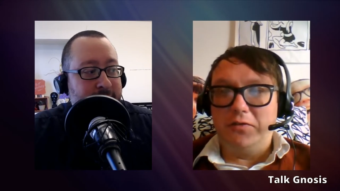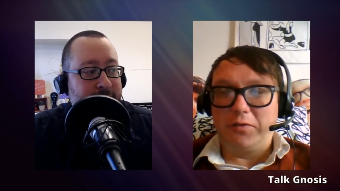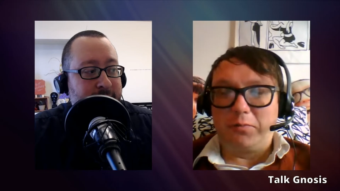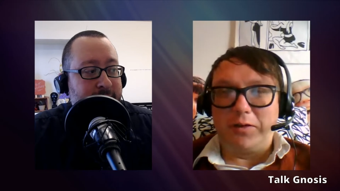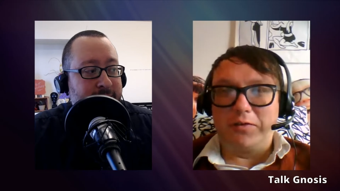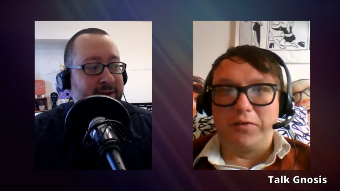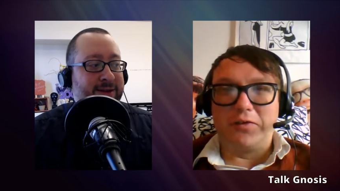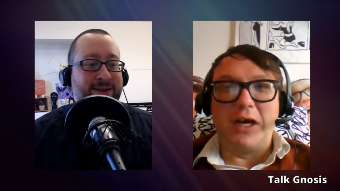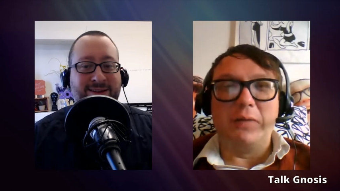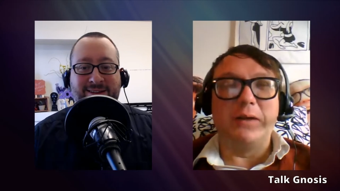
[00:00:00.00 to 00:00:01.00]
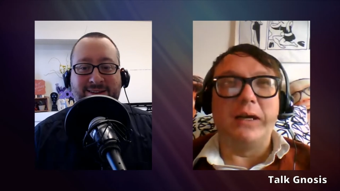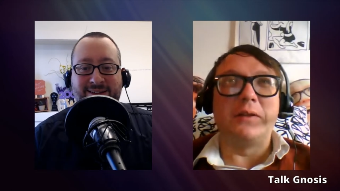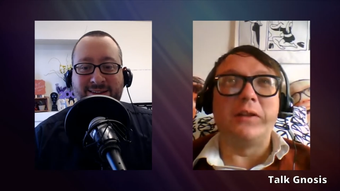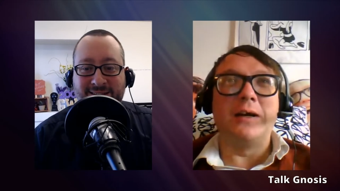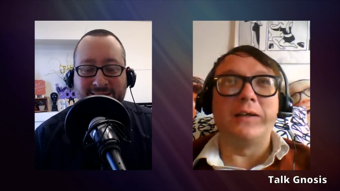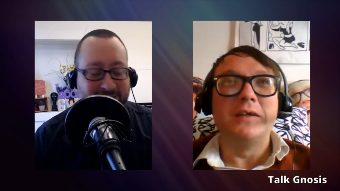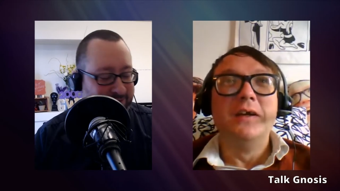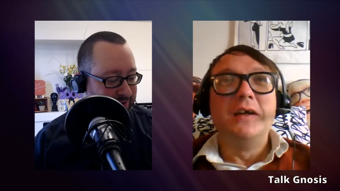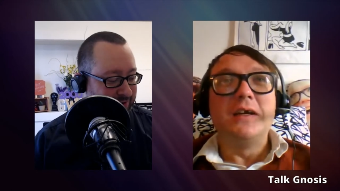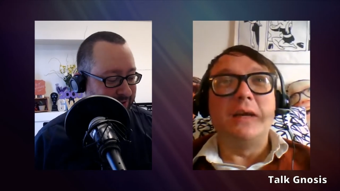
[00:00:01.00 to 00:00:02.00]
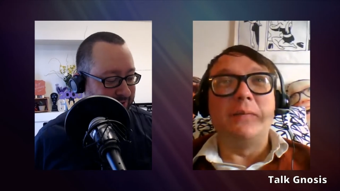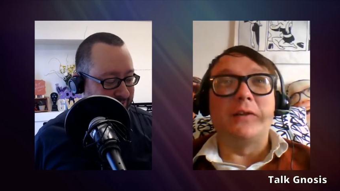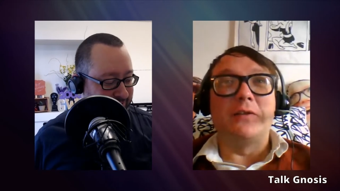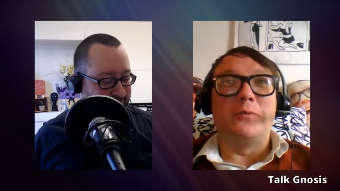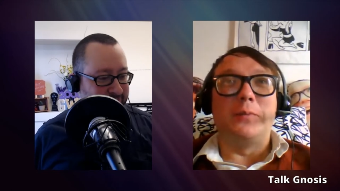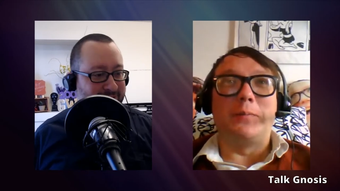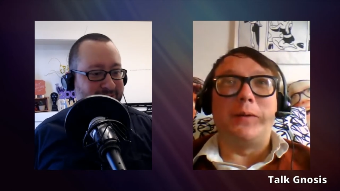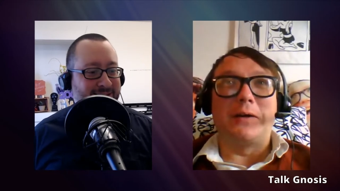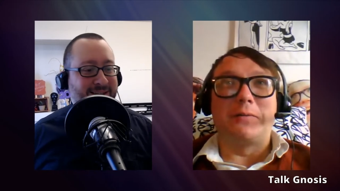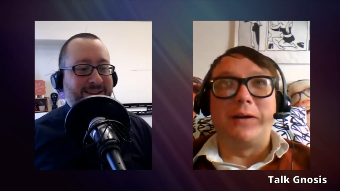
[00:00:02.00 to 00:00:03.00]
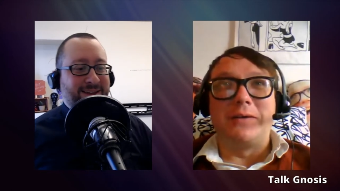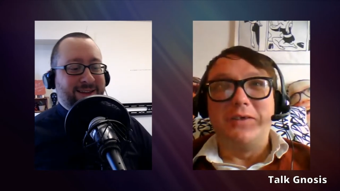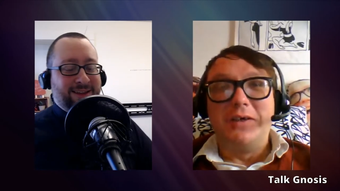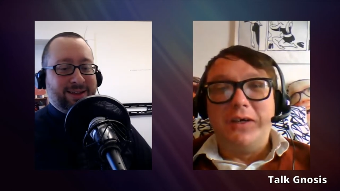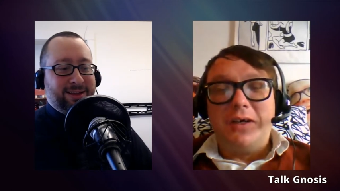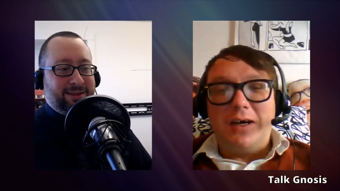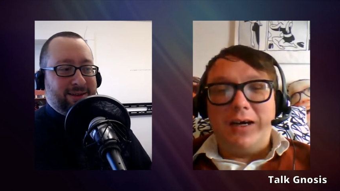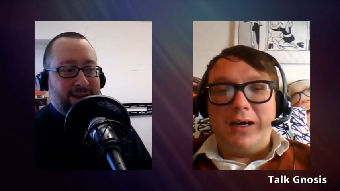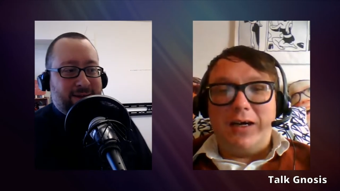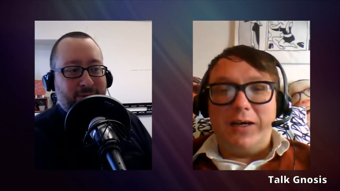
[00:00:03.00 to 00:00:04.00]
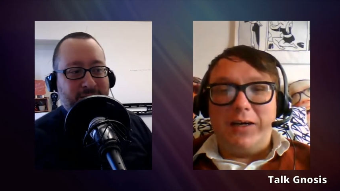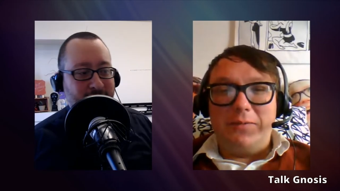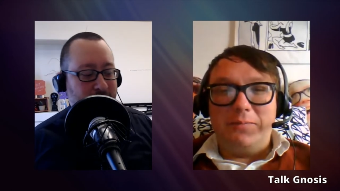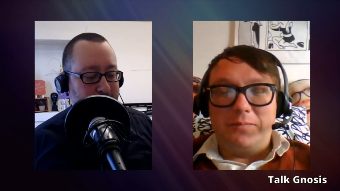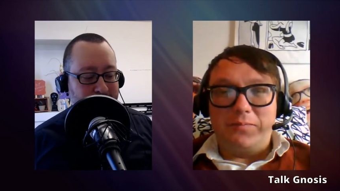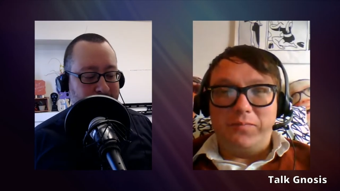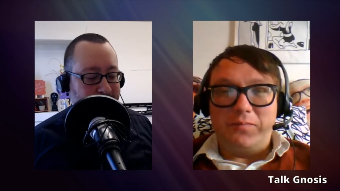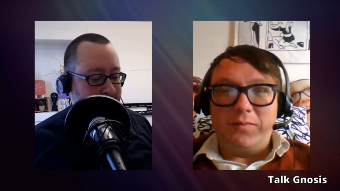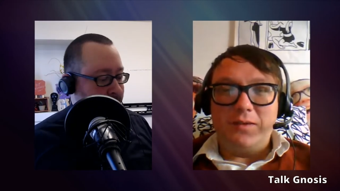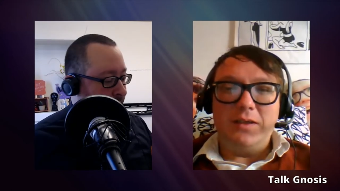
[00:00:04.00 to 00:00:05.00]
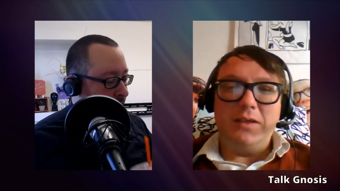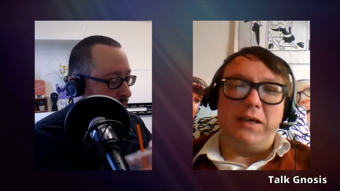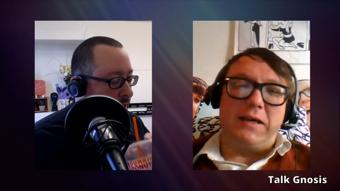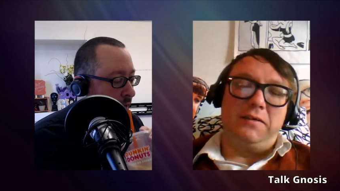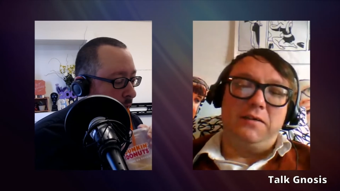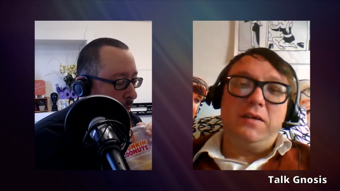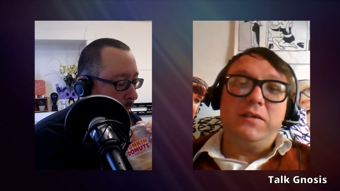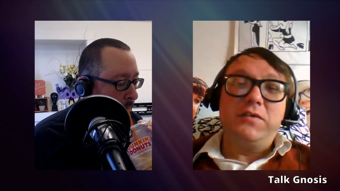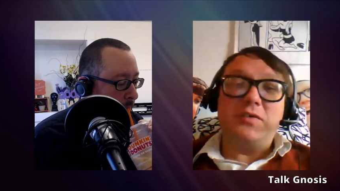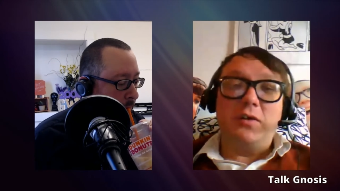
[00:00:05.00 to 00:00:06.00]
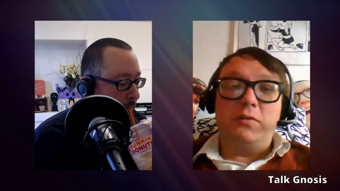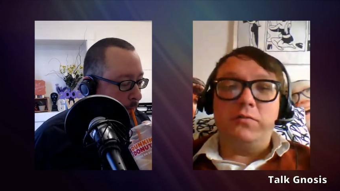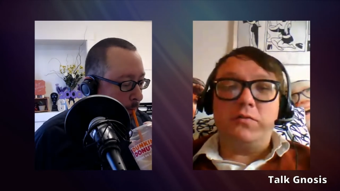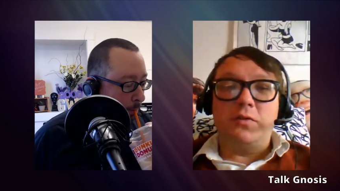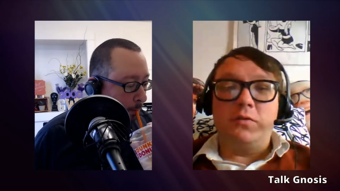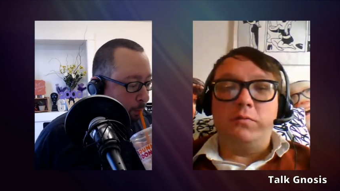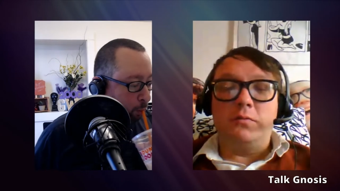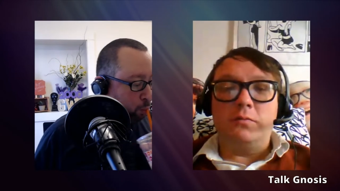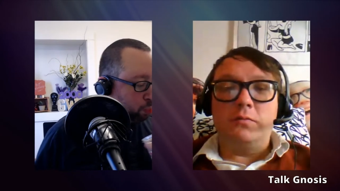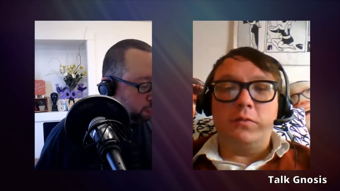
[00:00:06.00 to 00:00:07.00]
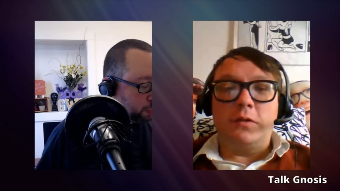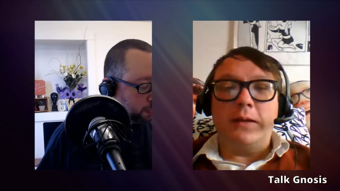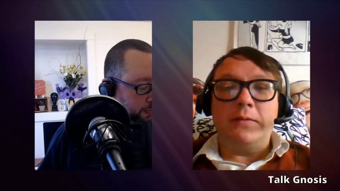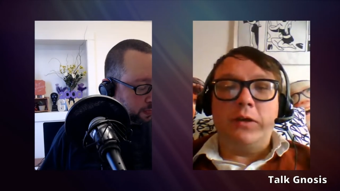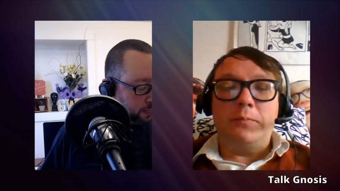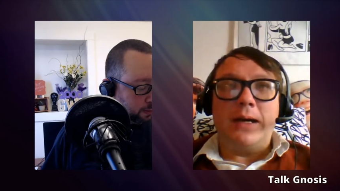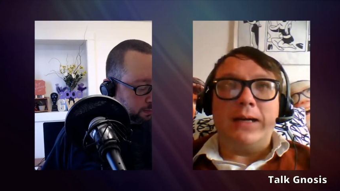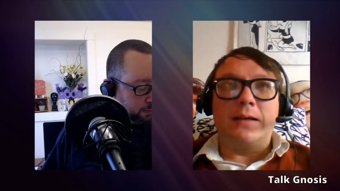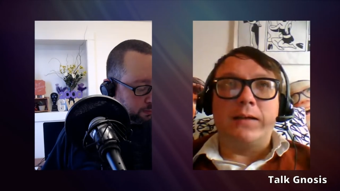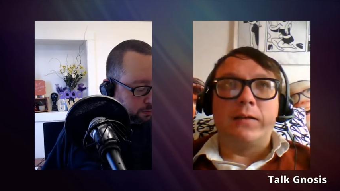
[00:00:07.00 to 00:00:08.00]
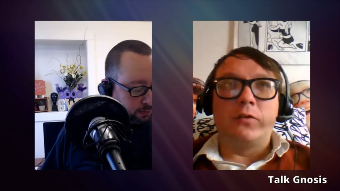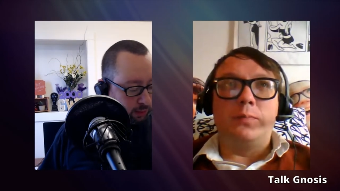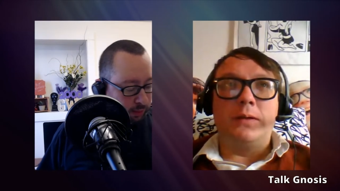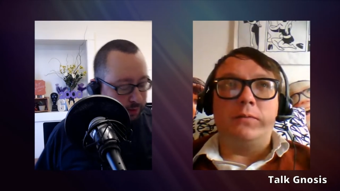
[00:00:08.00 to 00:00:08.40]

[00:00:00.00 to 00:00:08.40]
Speaker 1: the rest of the time we have allotted giving a little bit of background. Yeah, uh, we can uh, go a little long. Yeah. So so uh, we have to unpack that a little bit